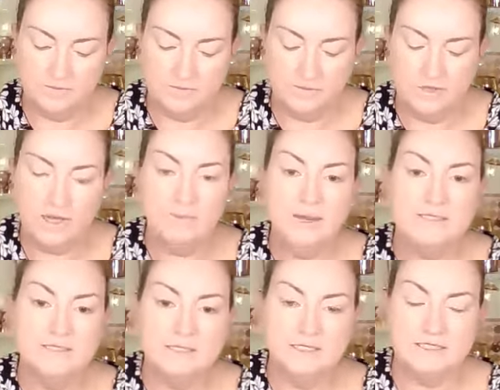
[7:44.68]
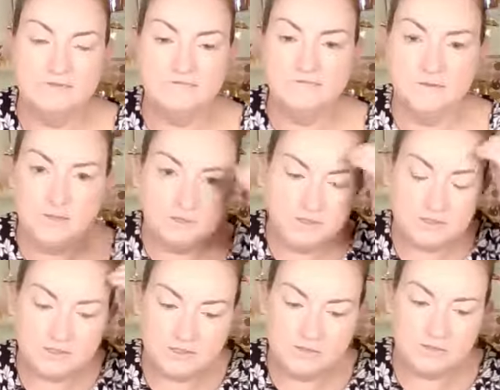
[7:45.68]
that part's easy for me
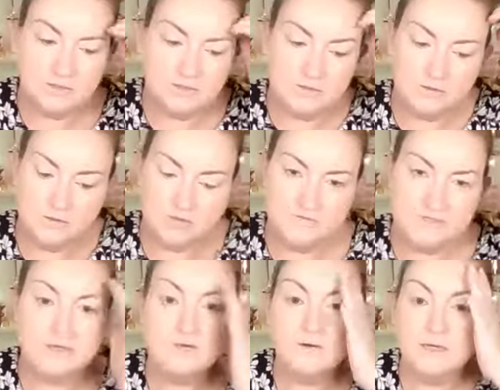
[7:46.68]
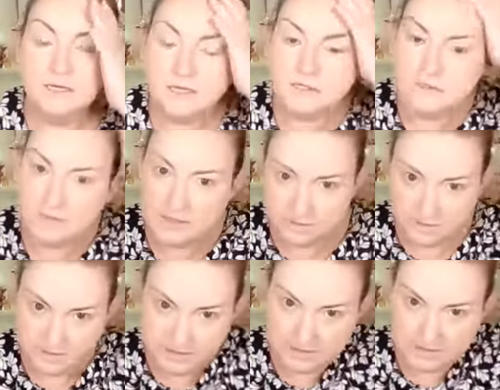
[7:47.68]
because I do talk to a lot of serial killers around the
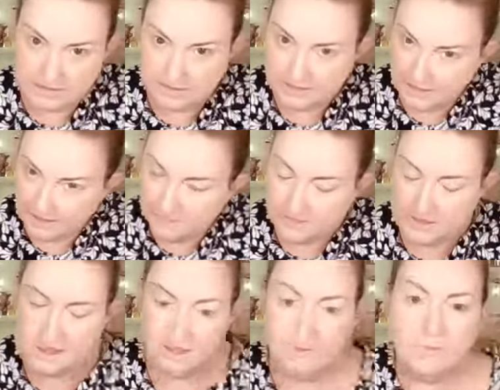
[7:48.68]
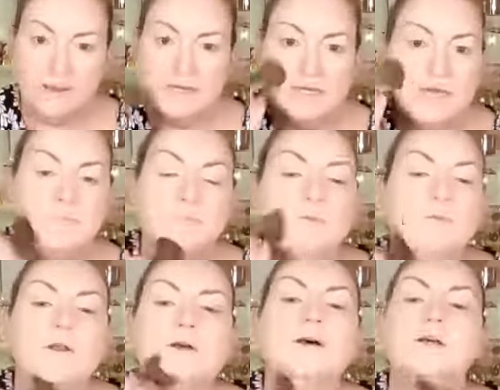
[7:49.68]
world and things like that. But
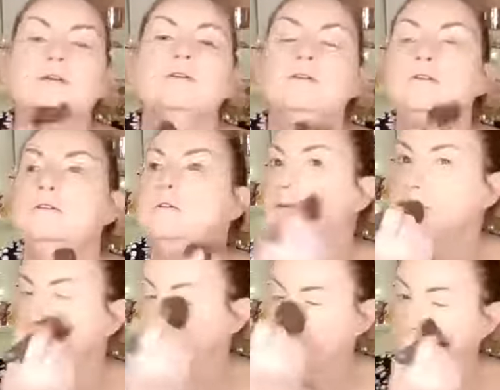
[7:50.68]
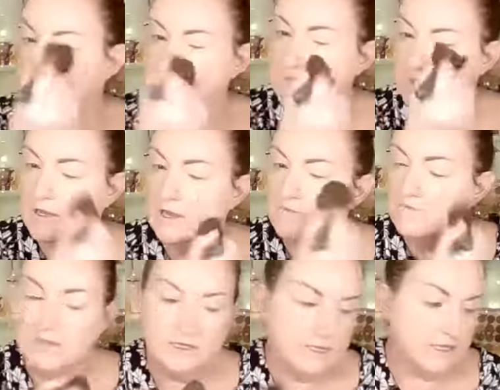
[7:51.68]
what I also have
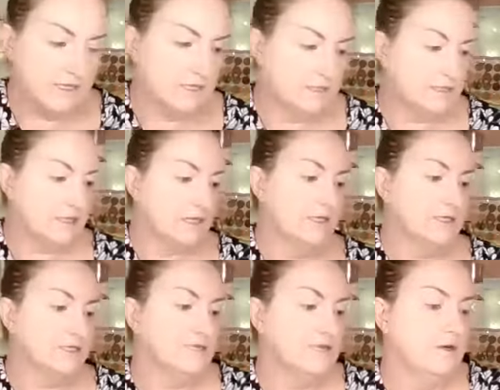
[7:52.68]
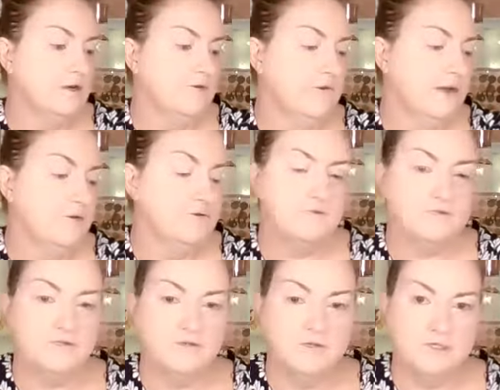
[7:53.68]
is a collection of
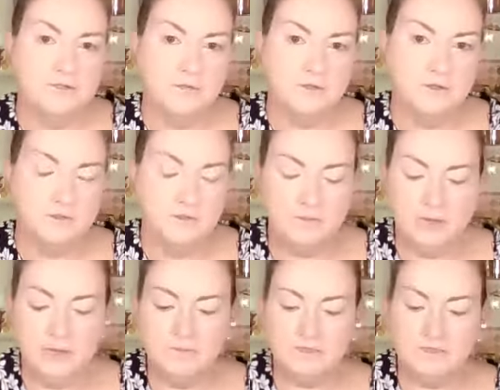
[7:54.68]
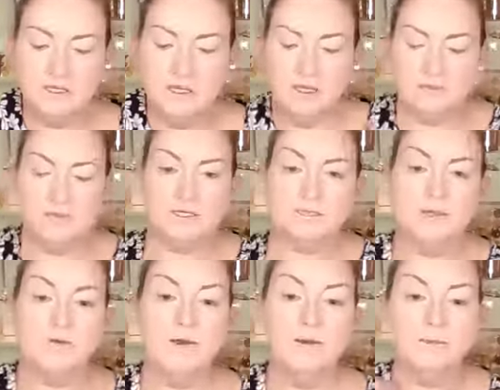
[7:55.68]
150 years worth of newspapers, because my
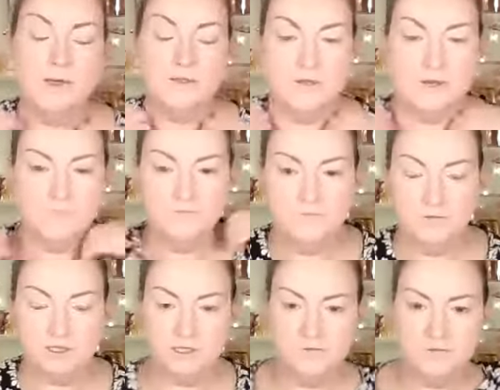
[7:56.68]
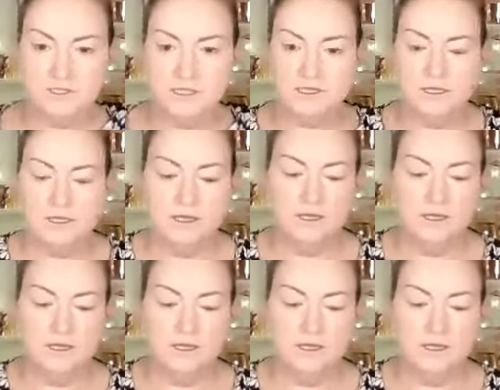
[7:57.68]
grandmother, when she was younger,